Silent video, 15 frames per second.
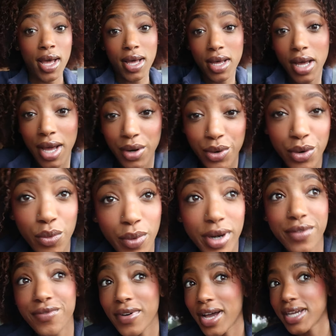I don't know
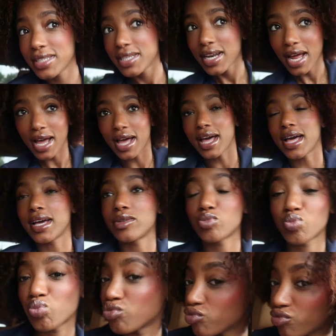where to find it at.
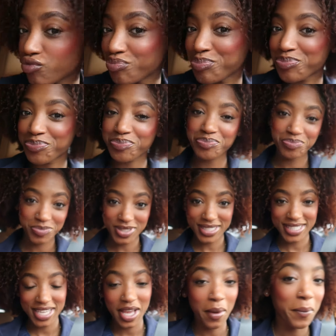
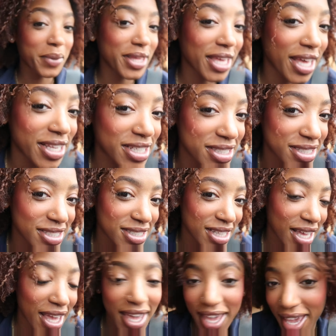But yeah, this is
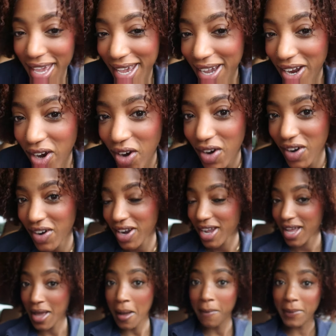the hair.
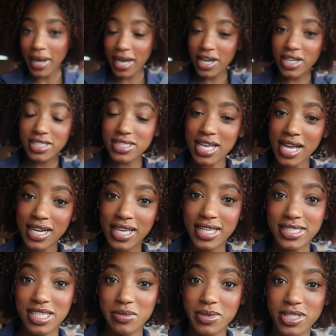My hair is kind of
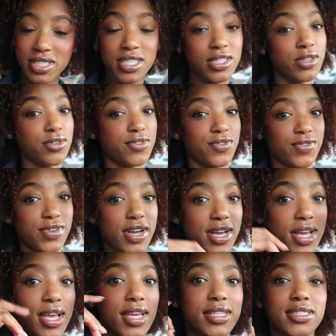heat damaged in the
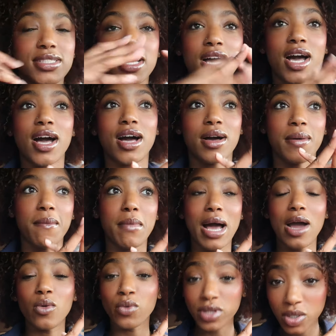front.
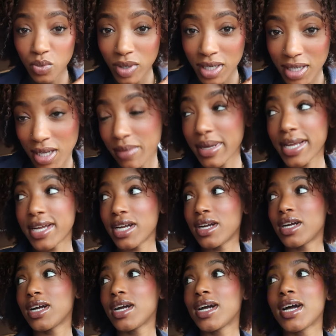I really want to cut my
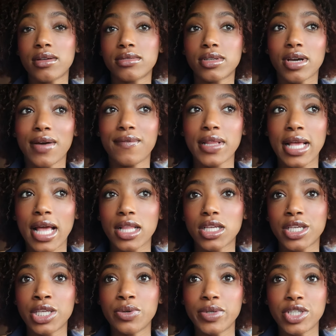hair. I don't know, I feel like I
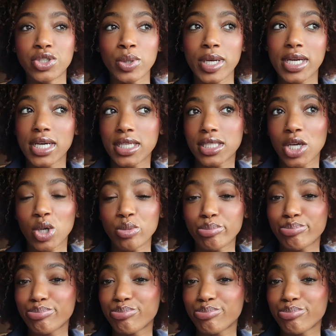look cute with a shortcut though.